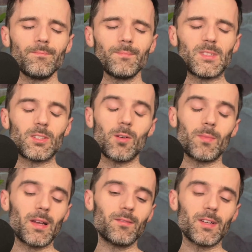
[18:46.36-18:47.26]
So
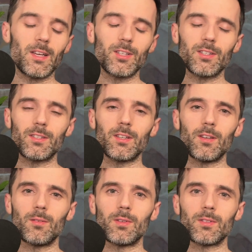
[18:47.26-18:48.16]
my invitation to
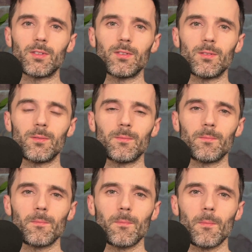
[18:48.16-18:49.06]
you is to
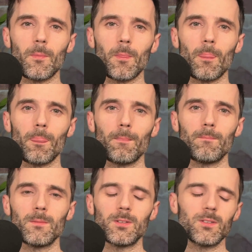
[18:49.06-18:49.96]

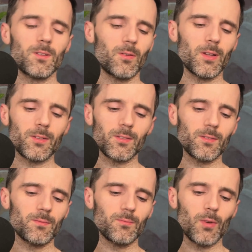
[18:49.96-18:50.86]
just
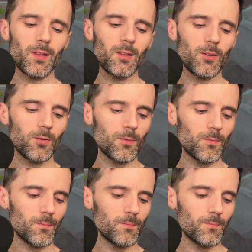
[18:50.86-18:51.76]
notice when you
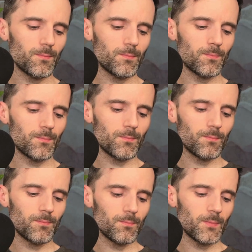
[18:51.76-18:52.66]

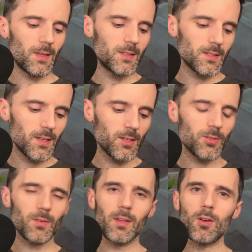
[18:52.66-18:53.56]

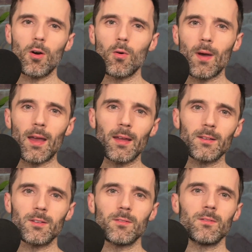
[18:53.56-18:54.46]
instinctually go away
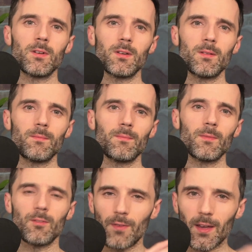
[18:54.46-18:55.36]
to
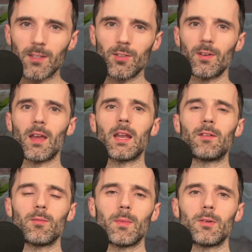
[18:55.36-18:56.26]
fix your negative
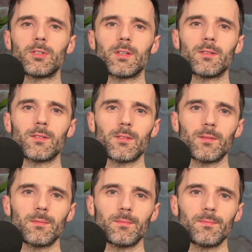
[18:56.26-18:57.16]
emotions,
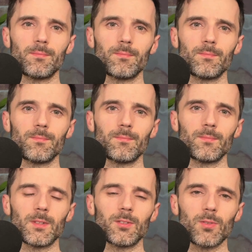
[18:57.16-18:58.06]

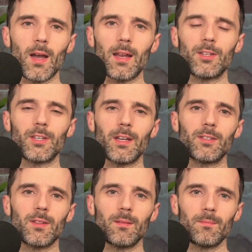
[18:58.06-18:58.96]
to try to
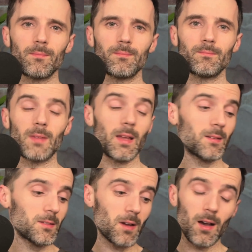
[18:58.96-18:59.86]
change them.
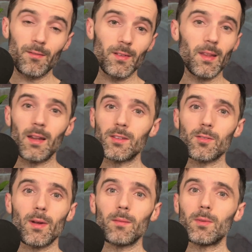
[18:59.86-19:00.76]
And often that is the
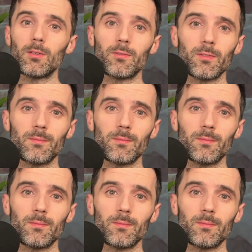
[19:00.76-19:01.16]
right move.